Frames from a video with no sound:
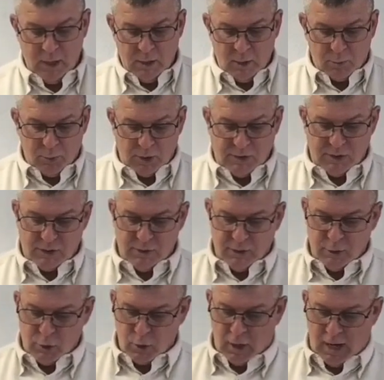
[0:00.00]
the princes of the
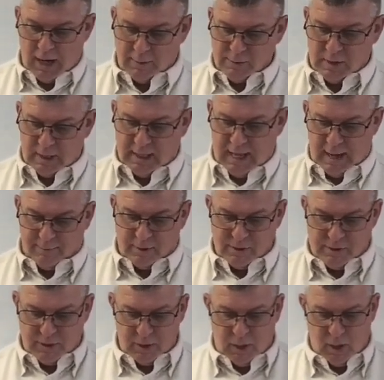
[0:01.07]
tribes, and the captains of the